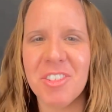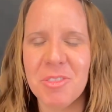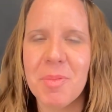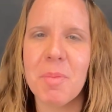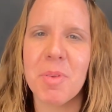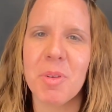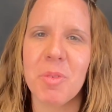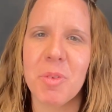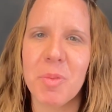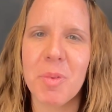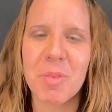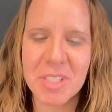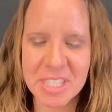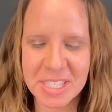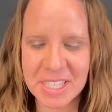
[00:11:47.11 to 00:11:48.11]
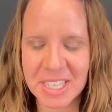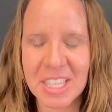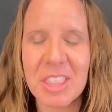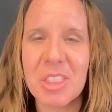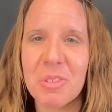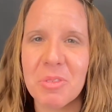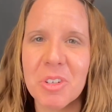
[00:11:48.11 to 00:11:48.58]
I remember when we would sit
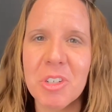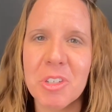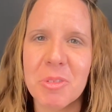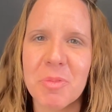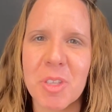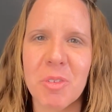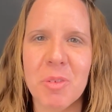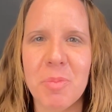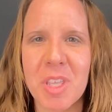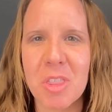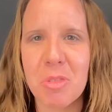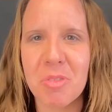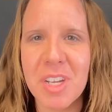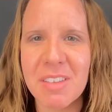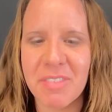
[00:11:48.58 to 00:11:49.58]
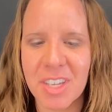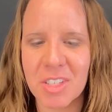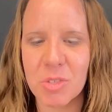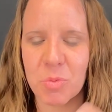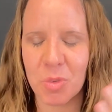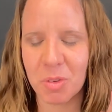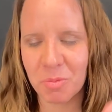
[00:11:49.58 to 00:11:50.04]
in the room, there would be 3 of
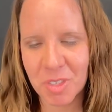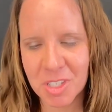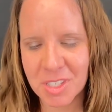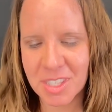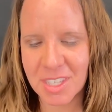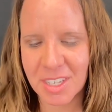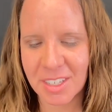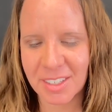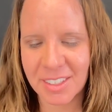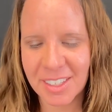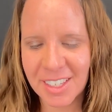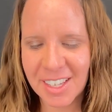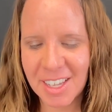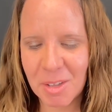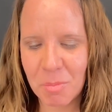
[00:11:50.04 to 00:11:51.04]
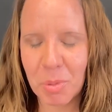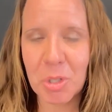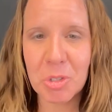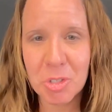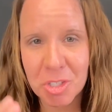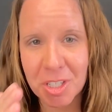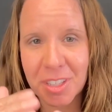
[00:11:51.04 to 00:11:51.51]
us. One was the
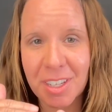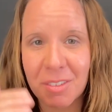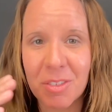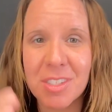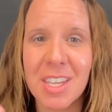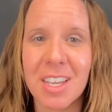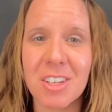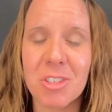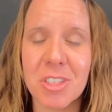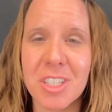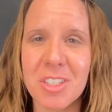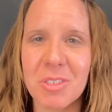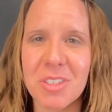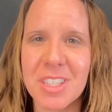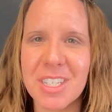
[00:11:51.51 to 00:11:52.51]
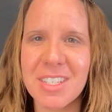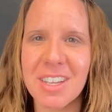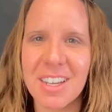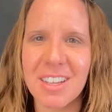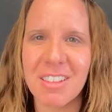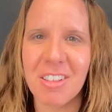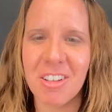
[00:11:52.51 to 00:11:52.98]
person that was actually doing the
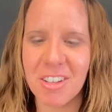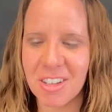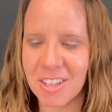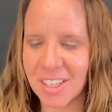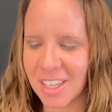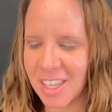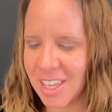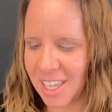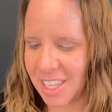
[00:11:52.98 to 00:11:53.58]
dialogue.